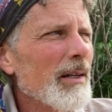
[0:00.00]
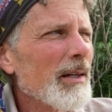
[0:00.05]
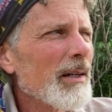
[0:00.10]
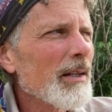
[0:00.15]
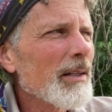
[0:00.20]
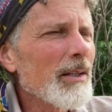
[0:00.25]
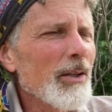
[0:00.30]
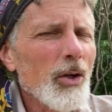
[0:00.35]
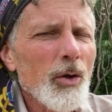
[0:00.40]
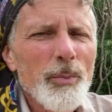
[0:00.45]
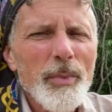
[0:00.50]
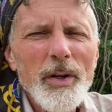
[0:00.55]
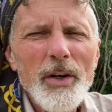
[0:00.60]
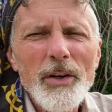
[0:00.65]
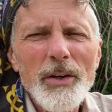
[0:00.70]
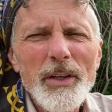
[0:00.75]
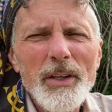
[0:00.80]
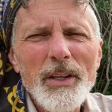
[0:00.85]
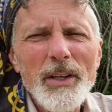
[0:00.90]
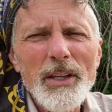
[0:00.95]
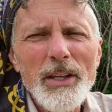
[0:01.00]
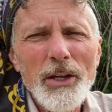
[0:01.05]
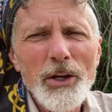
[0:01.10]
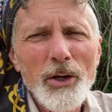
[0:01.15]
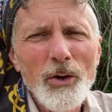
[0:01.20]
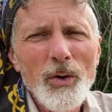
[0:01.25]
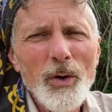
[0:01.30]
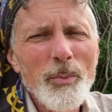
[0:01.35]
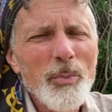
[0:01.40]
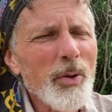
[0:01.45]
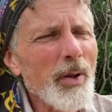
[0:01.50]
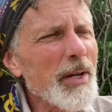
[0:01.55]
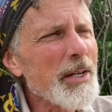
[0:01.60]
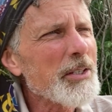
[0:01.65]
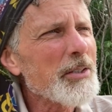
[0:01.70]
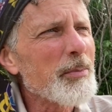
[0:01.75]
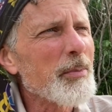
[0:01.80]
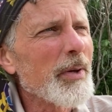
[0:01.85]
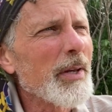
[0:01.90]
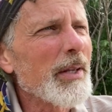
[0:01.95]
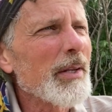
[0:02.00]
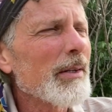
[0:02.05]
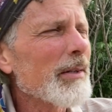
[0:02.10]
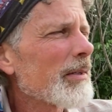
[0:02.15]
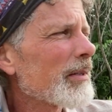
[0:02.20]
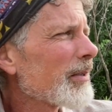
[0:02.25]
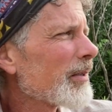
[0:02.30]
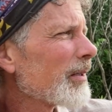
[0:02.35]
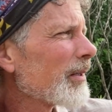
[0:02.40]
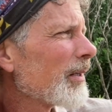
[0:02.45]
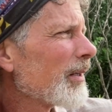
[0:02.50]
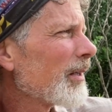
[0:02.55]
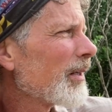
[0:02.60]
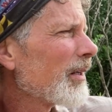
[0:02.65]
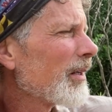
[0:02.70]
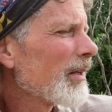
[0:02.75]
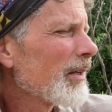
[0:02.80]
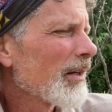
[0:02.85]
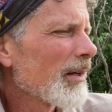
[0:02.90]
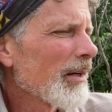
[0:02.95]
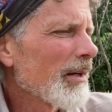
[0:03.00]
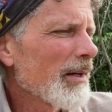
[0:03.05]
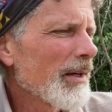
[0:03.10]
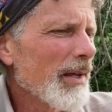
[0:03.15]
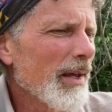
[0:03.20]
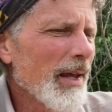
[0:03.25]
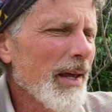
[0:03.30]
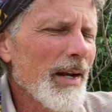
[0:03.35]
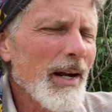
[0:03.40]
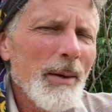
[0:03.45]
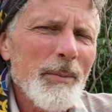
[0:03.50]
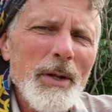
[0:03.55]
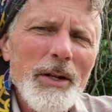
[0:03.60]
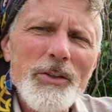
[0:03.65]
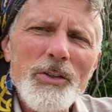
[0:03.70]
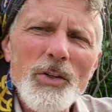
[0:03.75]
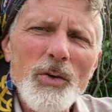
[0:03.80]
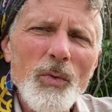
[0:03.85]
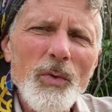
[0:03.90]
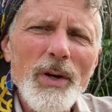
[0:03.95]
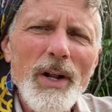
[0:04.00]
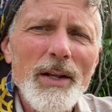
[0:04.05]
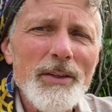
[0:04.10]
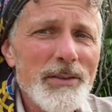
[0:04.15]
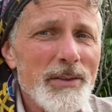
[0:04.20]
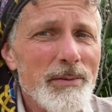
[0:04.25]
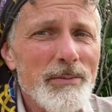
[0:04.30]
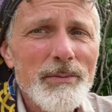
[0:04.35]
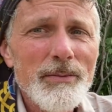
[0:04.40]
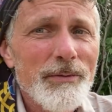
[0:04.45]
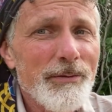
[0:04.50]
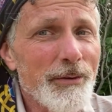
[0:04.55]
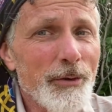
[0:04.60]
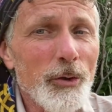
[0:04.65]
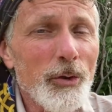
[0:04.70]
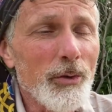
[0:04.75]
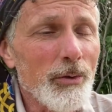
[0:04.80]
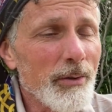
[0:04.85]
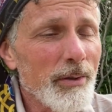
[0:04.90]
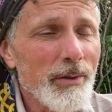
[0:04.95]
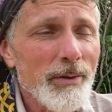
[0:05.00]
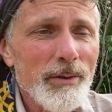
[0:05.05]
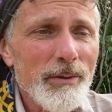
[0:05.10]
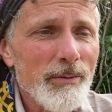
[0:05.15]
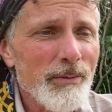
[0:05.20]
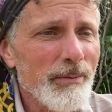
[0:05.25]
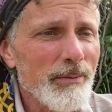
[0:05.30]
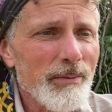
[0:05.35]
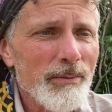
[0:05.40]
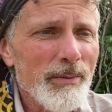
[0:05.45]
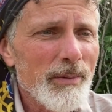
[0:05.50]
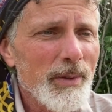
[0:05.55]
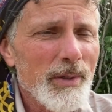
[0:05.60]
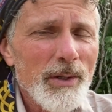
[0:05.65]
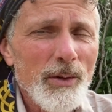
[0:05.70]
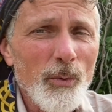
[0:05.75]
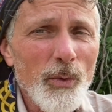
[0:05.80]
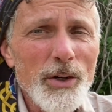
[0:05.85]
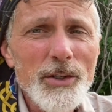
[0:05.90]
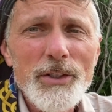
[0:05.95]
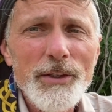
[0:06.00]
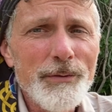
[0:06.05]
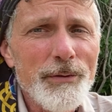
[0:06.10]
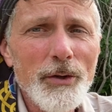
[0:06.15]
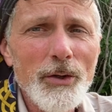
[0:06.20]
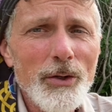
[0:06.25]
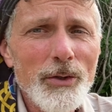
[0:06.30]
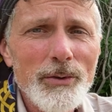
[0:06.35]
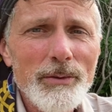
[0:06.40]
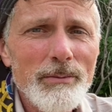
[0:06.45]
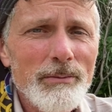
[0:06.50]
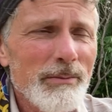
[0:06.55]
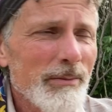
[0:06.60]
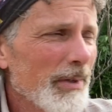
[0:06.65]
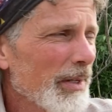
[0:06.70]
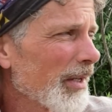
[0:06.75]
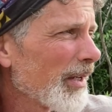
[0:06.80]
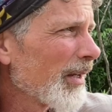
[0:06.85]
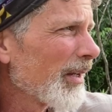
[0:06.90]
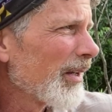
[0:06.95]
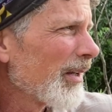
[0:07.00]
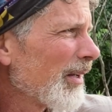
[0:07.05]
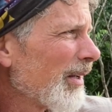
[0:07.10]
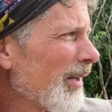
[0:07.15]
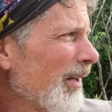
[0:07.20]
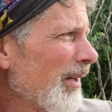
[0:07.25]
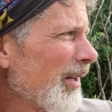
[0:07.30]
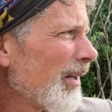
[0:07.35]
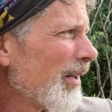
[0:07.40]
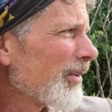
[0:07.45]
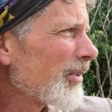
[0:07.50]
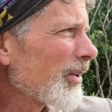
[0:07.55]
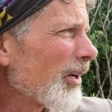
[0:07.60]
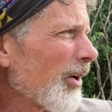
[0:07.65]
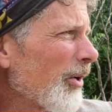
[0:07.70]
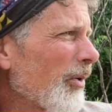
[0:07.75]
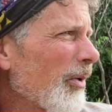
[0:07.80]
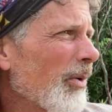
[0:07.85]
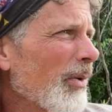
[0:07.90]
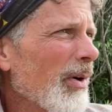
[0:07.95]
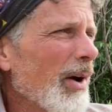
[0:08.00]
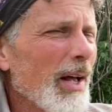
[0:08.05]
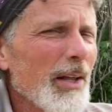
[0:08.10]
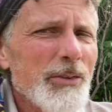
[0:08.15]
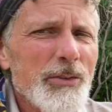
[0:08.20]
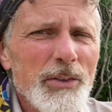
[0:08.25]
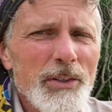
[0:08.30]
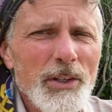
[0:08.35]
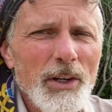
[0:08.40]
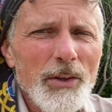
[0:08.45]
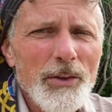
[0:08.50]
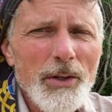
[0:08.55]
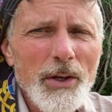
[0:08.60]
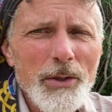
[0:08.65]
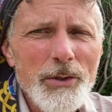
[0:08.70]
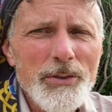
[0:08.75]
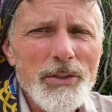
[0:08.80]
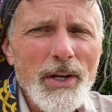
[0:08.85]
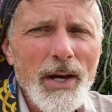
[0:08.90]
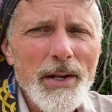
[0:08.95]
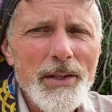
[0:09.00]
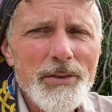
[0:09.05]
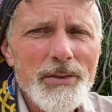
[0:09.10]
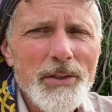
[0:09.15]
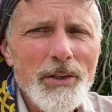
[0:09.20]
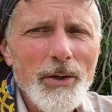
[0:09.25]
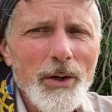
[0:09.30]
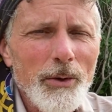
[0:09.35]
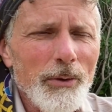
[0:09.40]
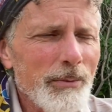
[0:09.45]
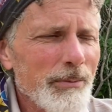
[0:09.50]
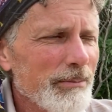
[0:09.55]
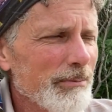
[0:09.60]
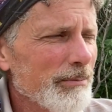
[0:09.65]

a little bit of gear replacement, and I'm not sure what else. Food. Where's the food? So I'll see you on the other side of the Zero.